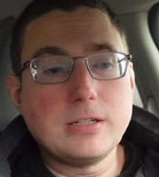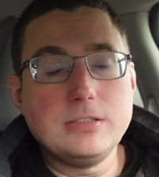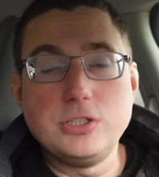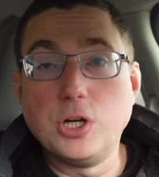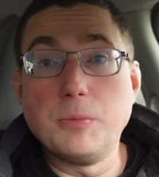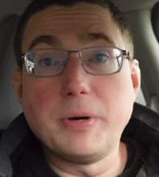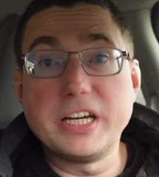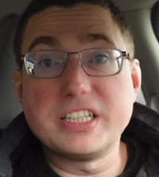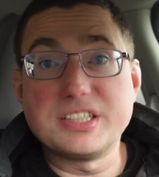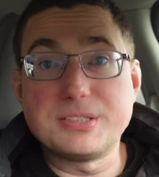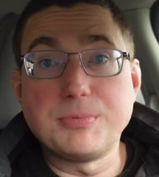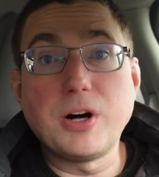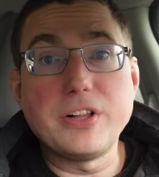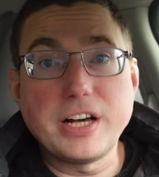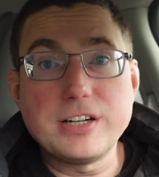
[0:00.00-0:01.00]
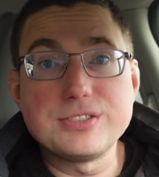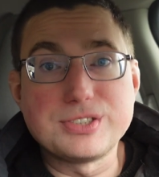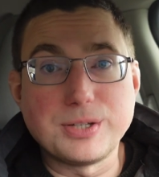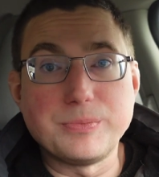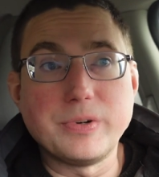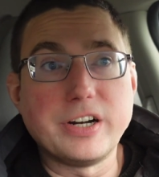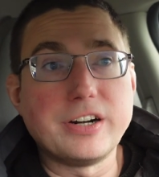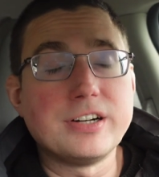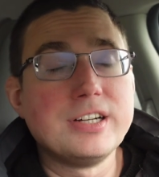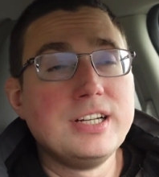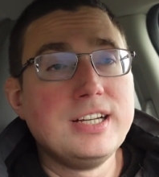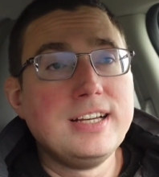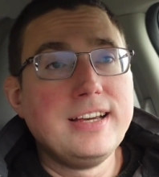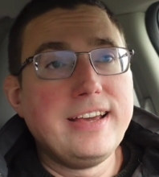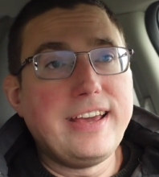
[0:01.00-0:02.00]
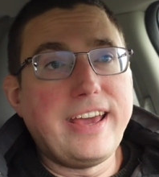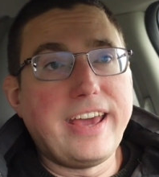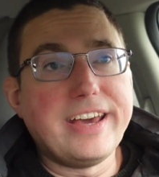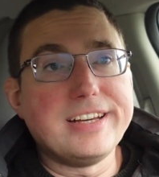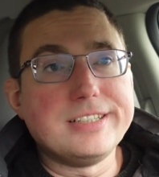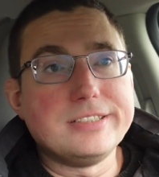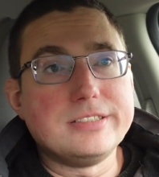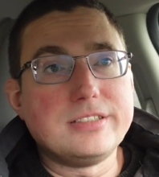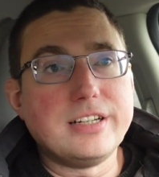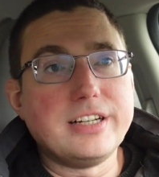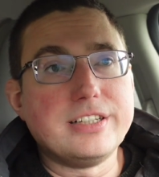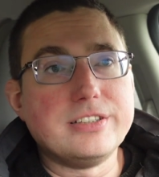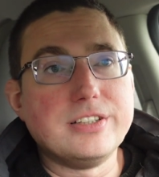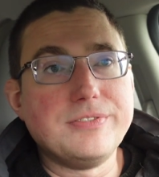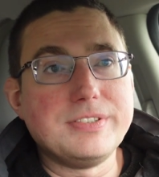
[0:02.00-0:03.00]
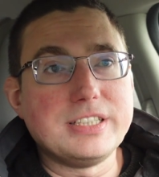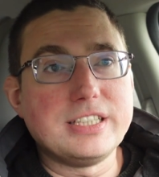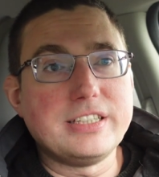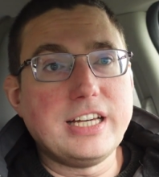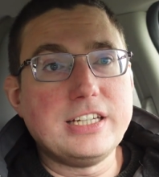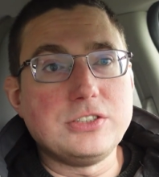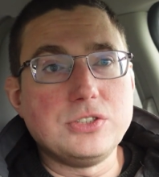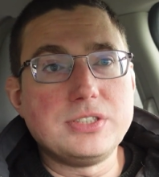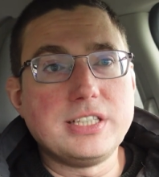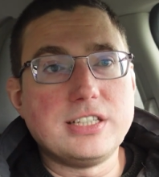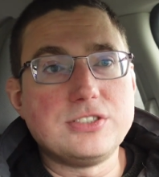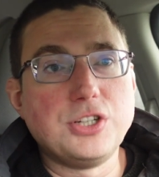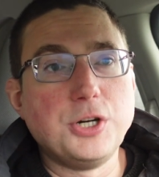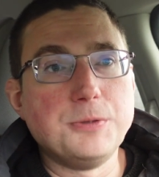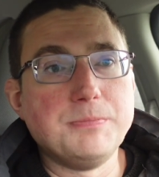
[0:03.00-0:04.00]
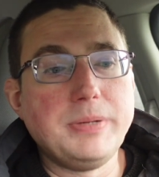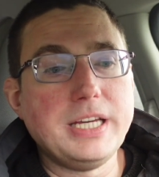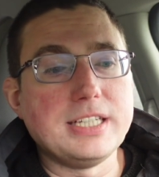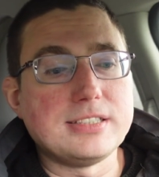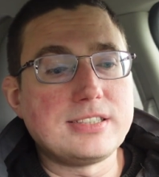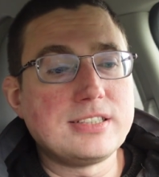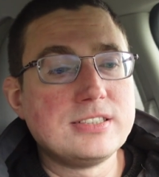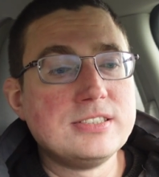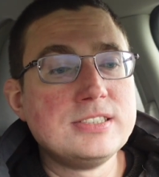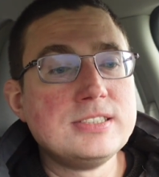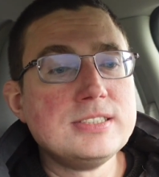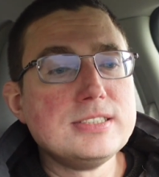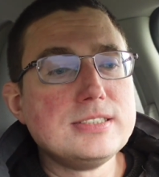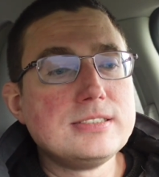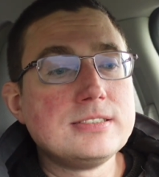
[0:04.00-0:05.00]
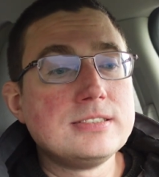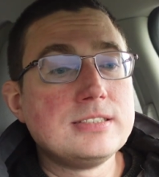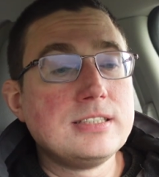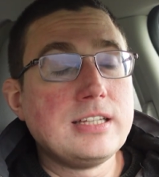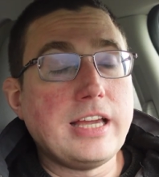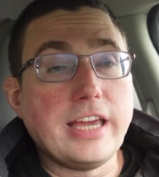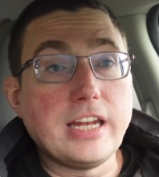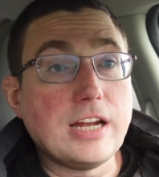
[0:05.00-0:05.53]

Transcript: know, buying a small house somewhere and living in that and using it as a home base. And